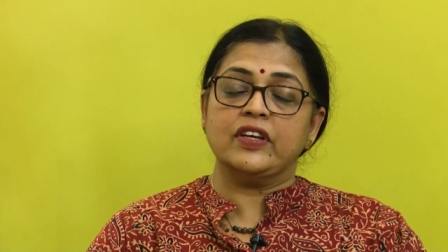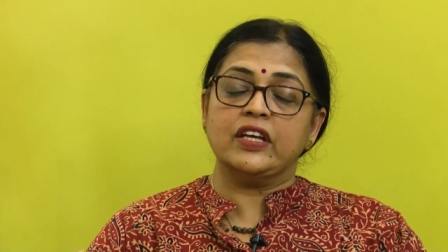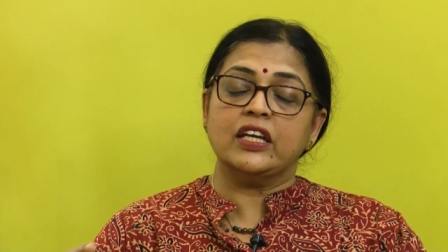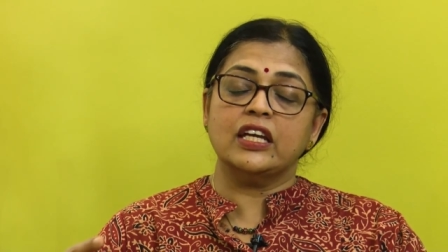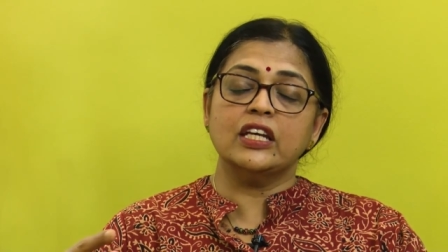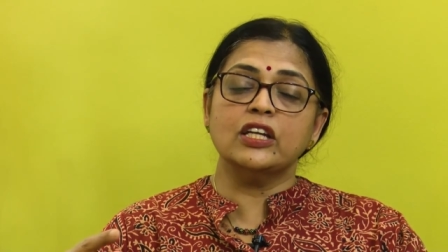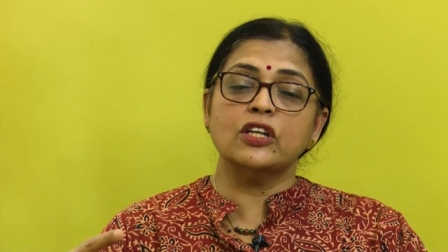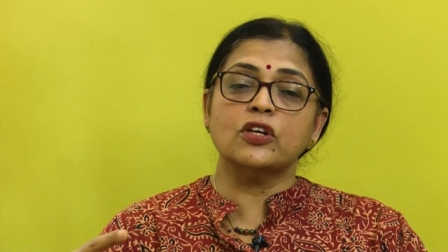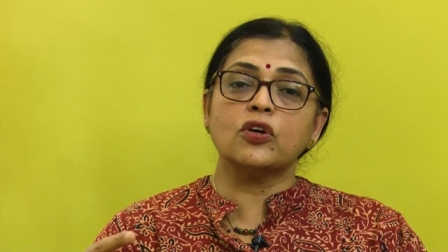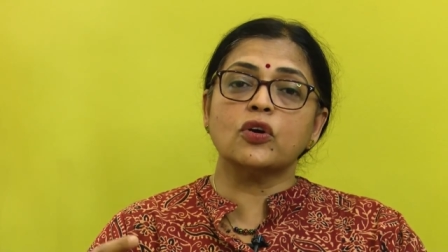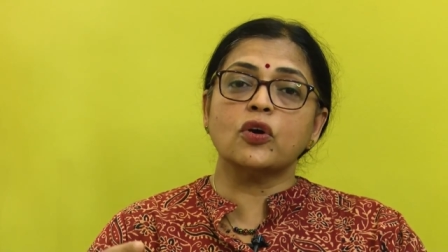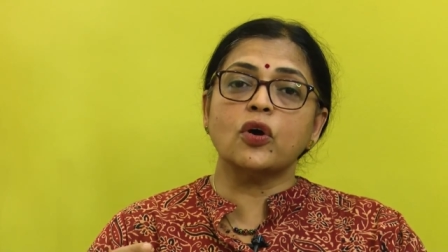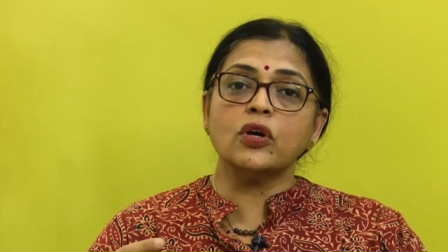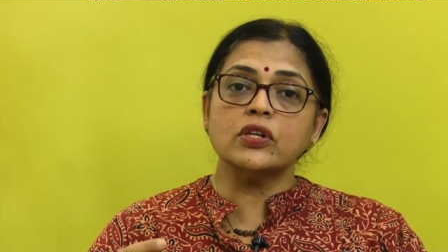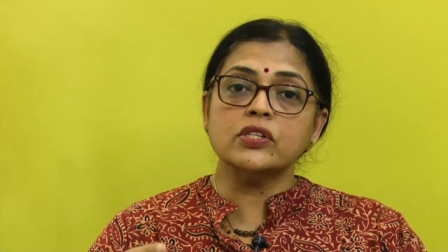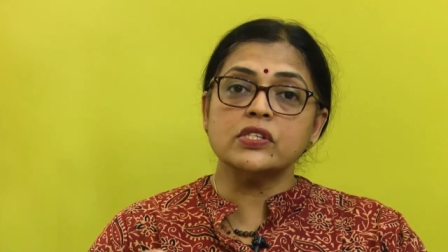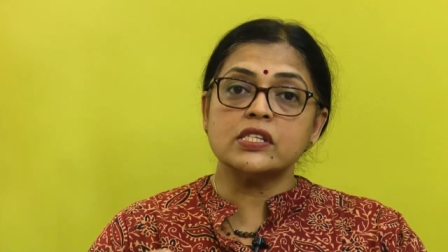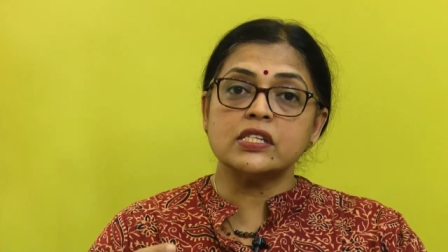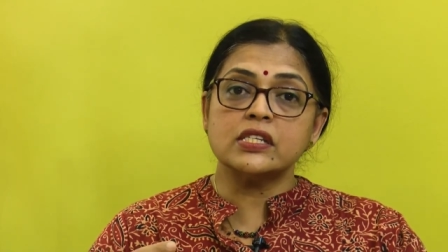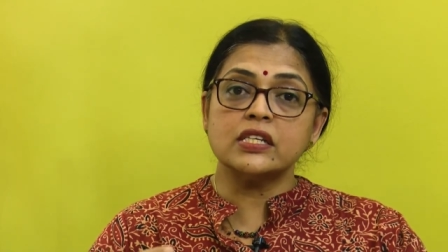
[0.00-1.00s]
in
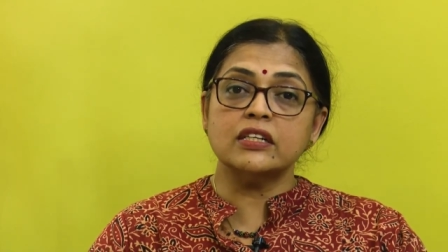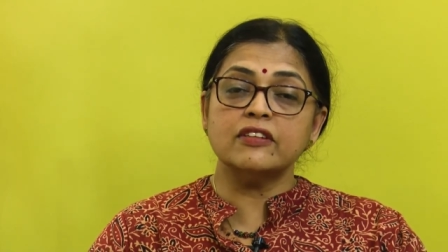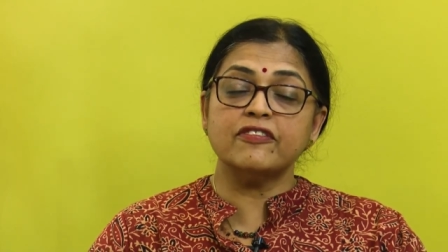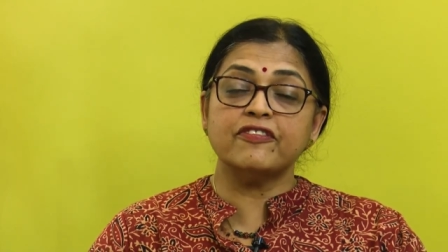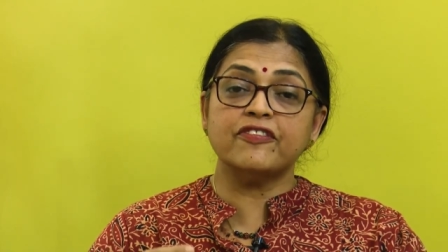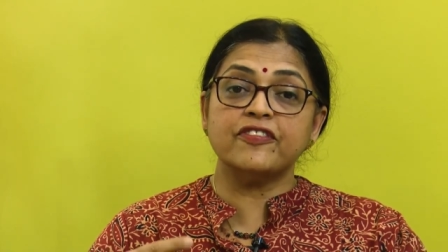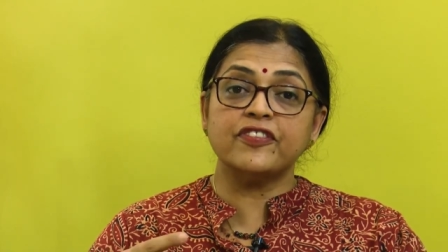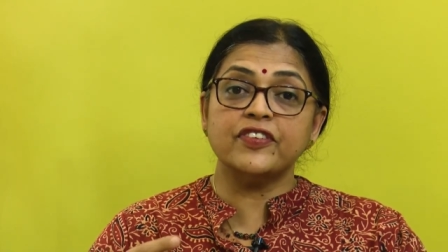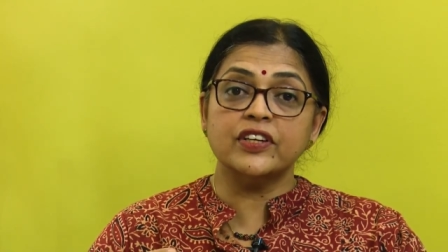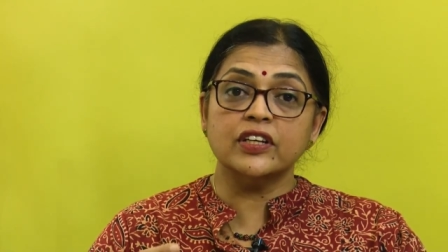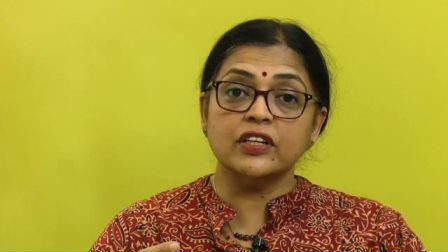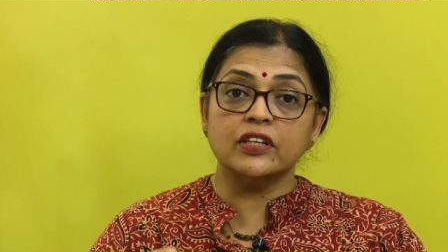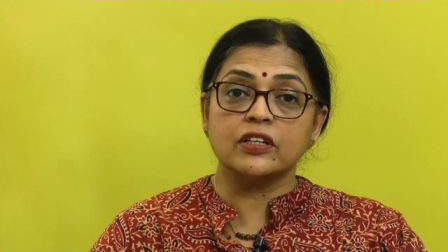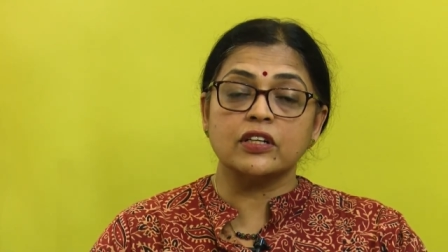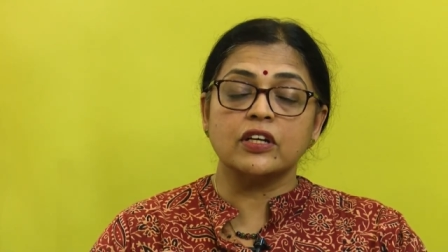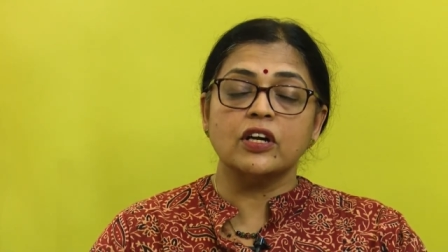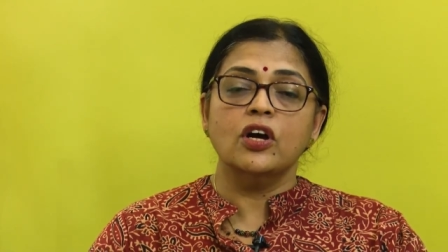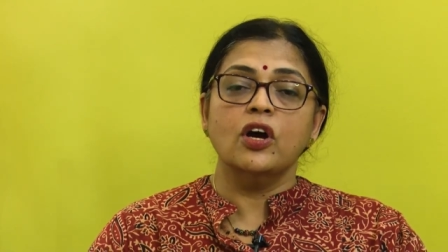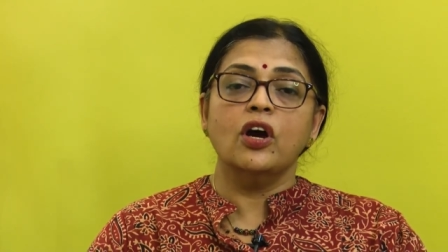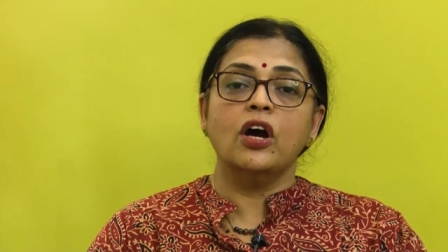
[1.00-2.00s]
constant fear
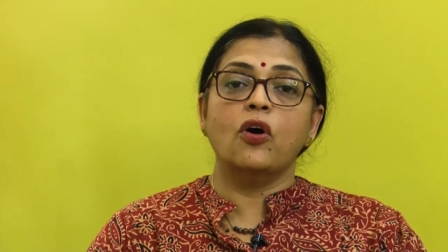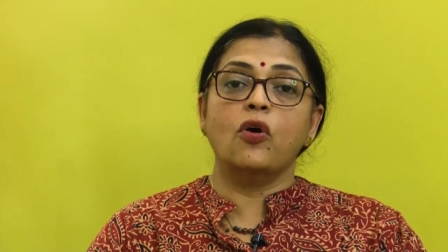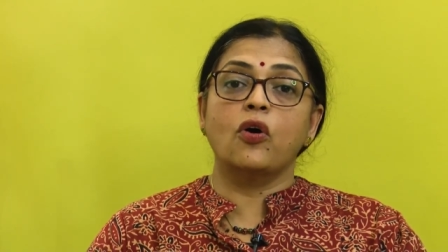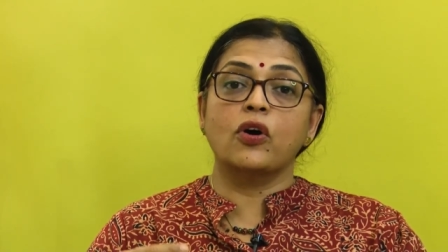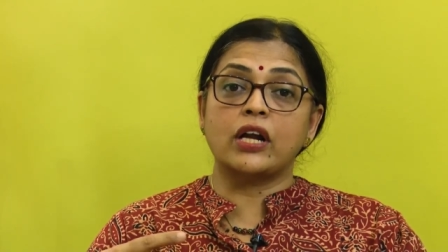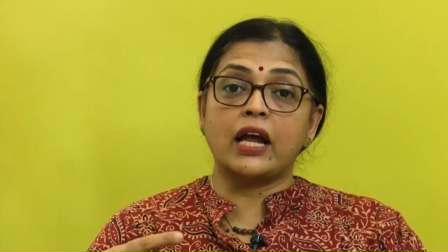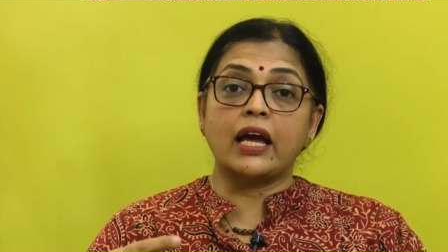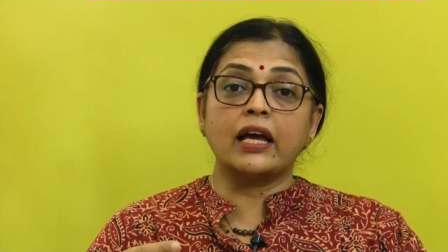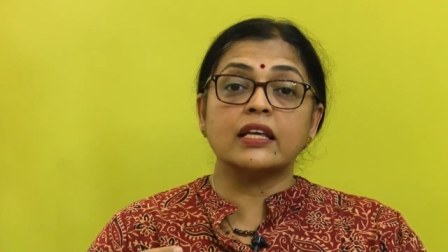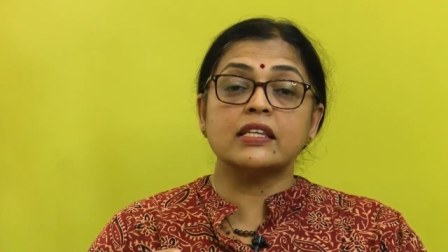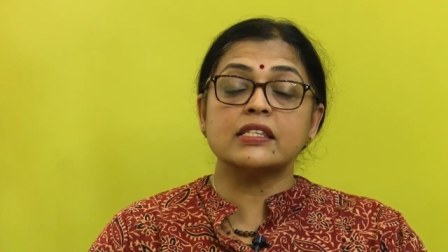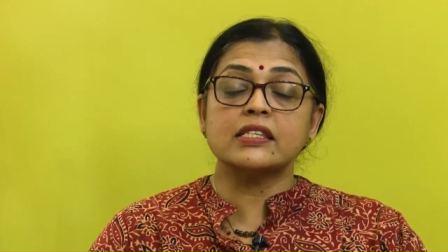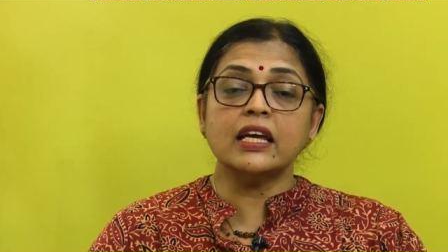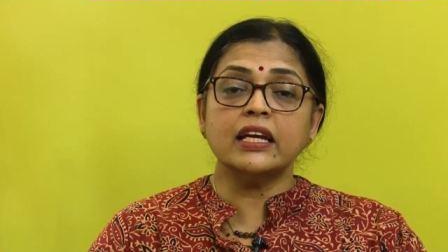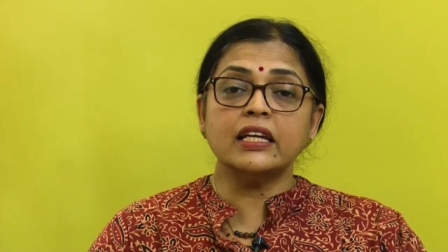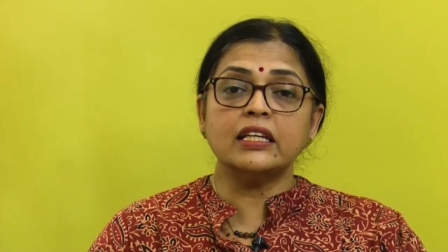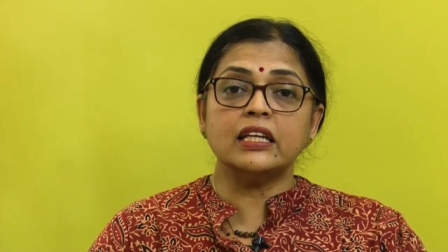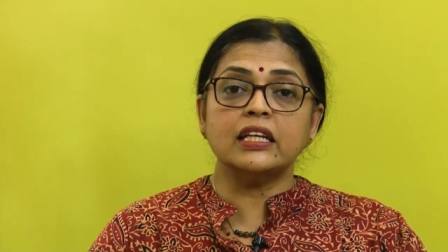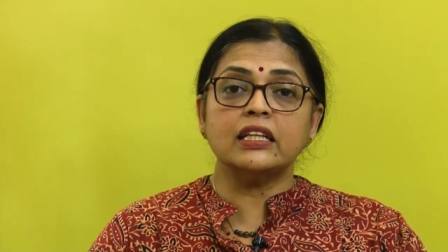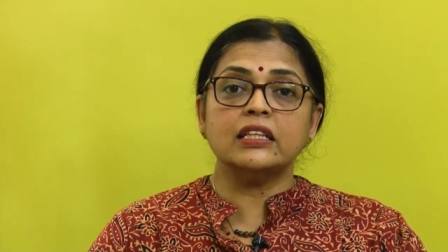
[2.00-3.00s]
or
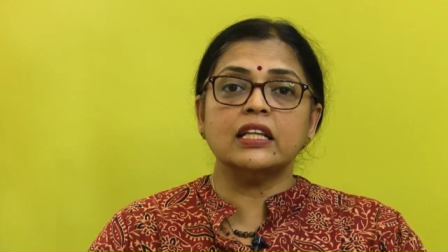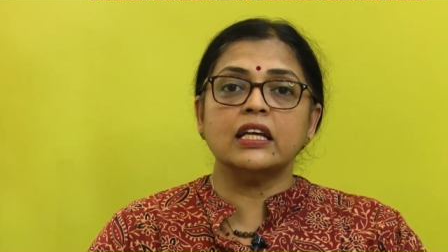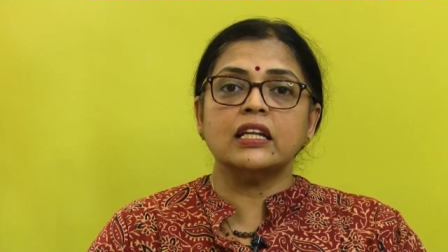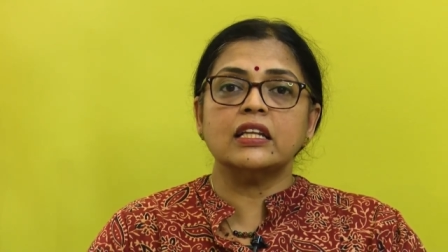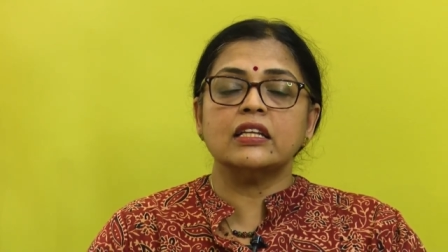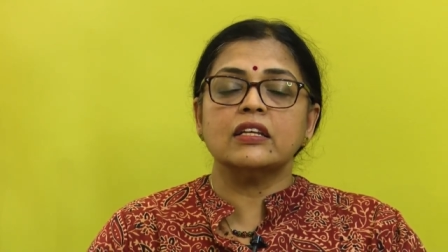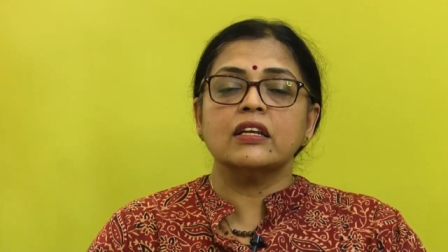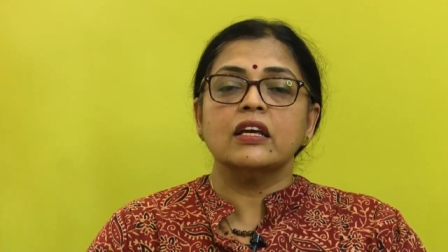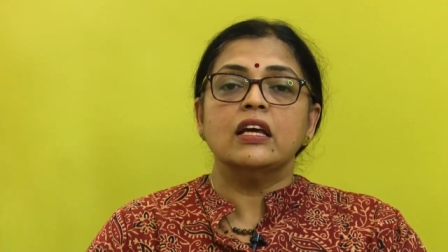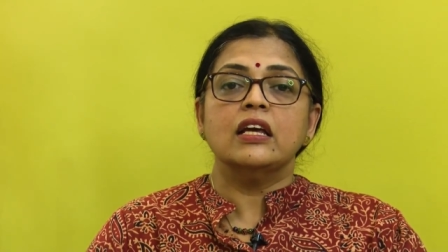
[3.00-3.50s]
anxiety that